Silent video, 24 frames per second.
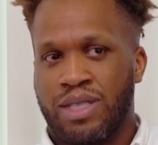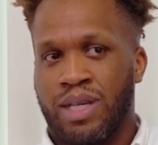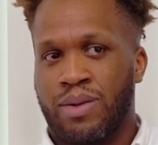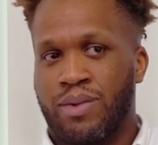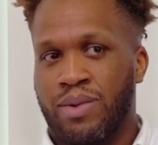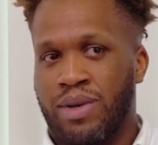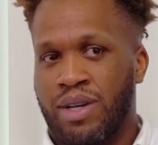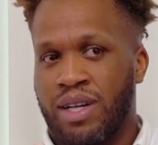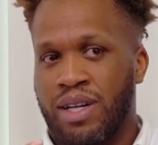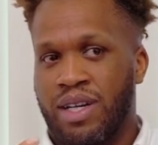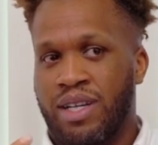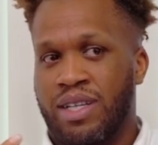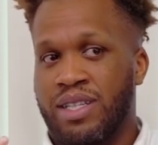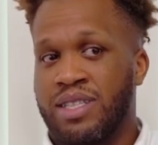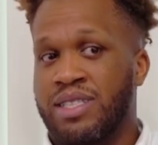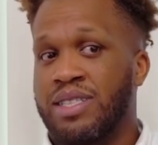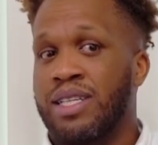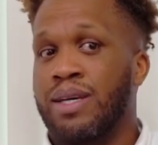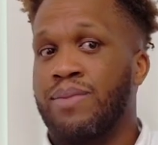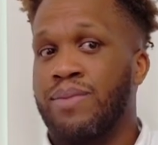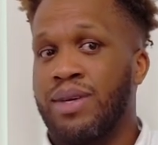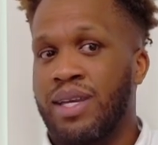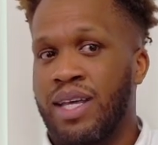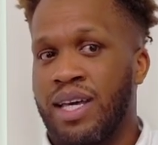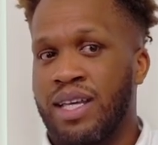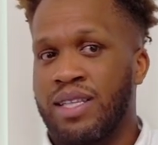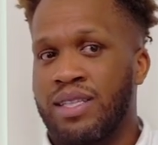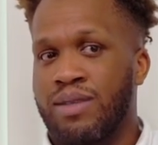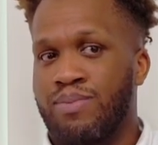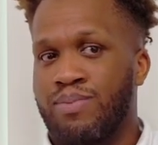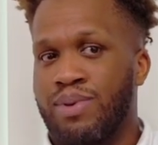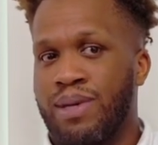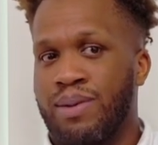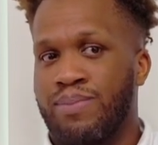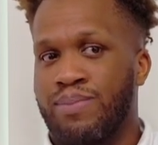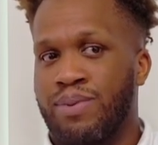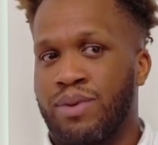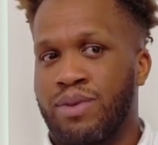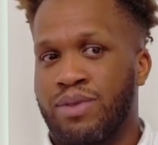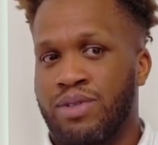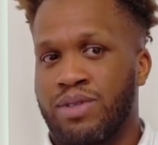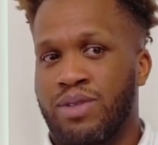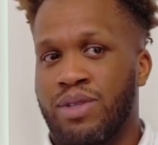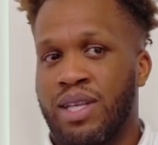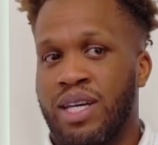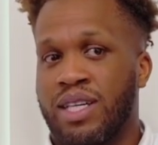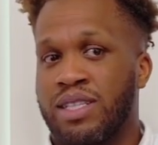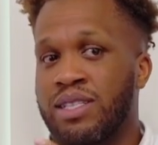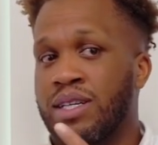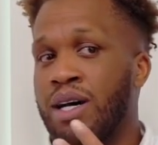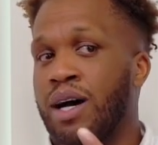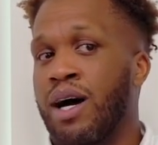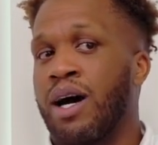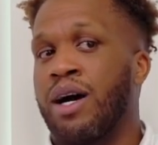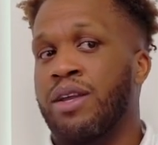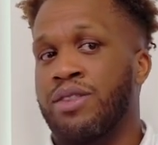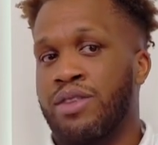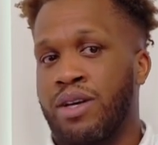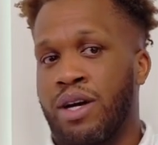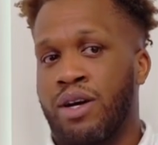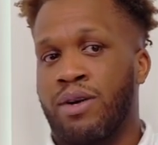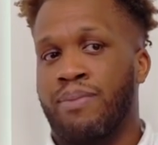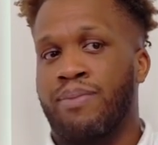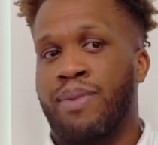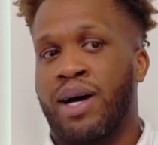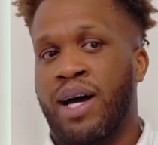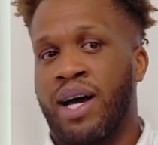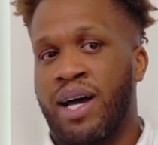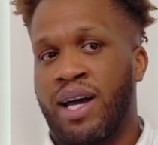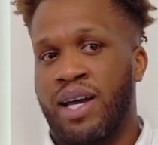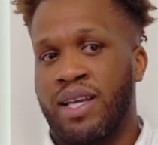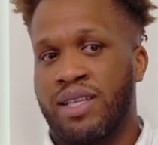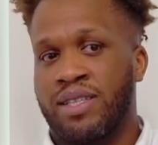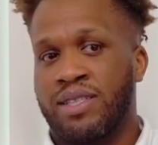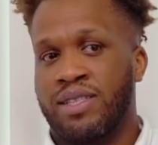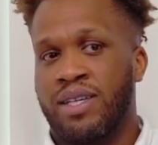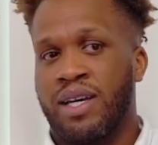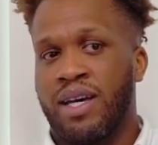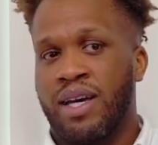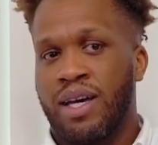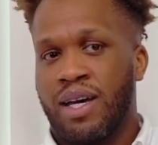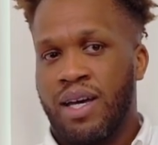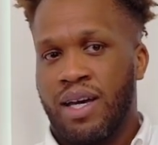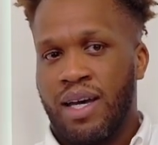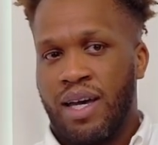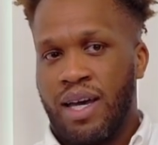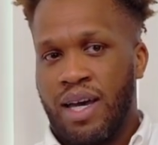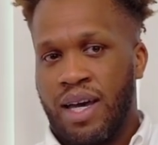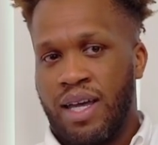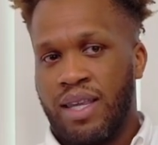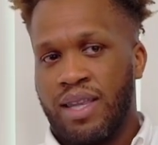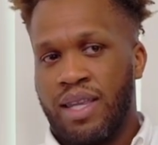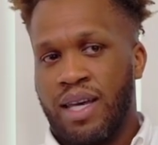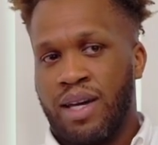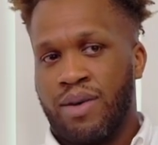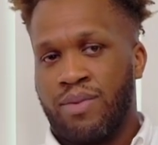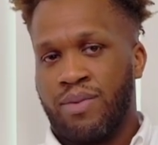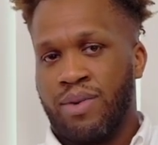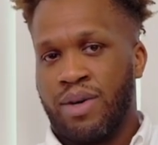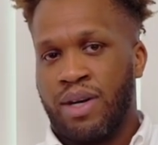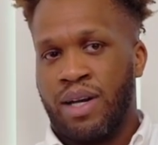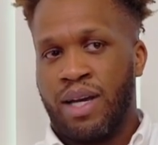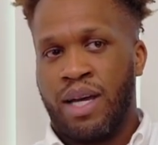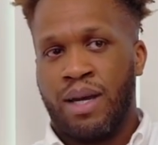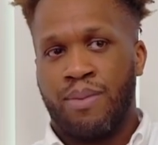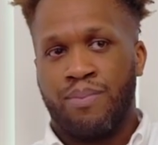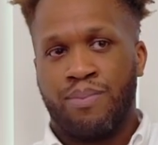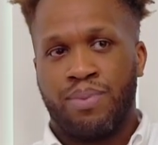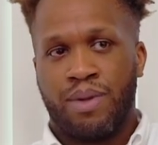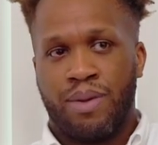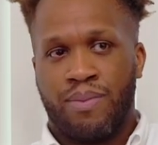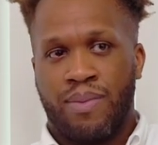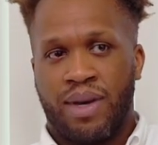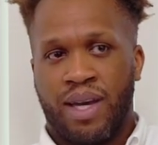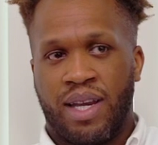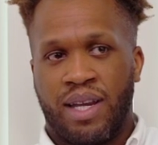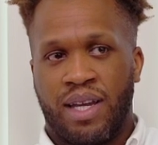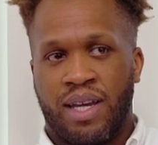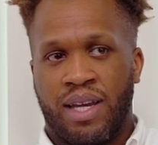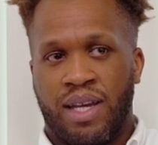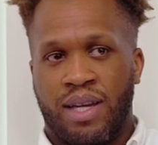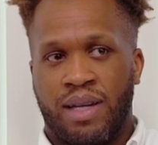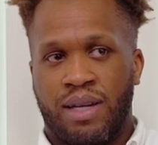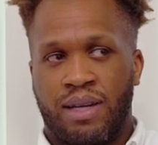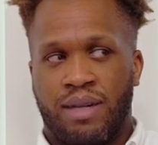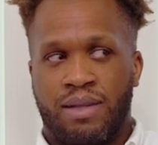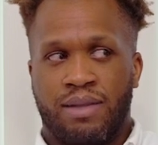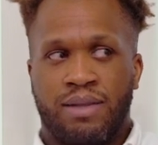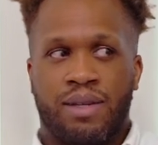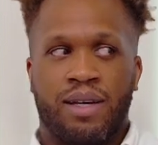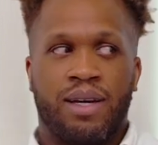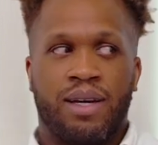that we're going to disseminate to people so that it's on our minds, and that we're implementing